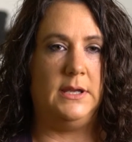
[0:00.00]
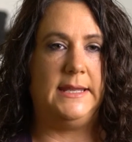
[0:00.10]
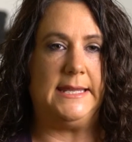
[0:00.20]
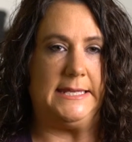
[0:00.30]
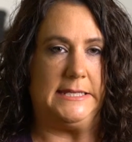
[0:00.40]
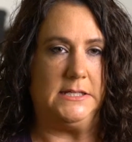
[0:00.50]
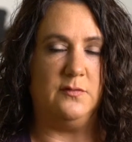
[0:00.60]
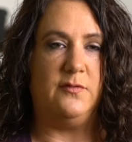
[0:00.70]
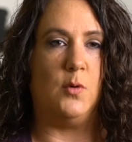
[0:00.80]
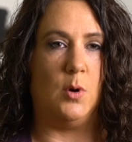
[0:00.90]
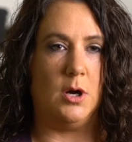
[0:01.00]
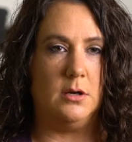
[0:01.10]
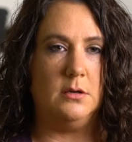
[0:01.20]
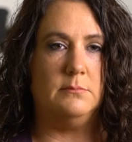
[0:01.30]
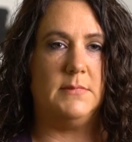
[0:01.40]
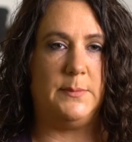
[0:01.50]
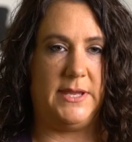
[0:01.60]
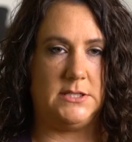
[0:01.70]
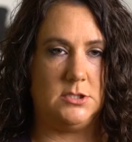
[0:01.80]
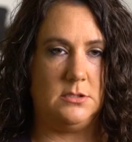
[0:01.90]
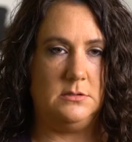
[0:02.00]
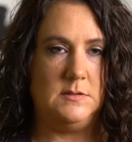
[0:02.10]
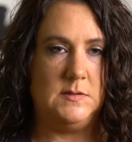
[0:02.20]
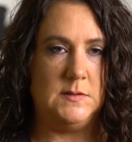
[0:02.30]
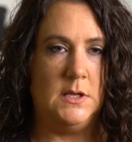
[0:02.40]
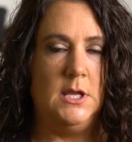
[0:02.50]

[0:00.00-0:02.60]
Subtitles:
kit for my patients,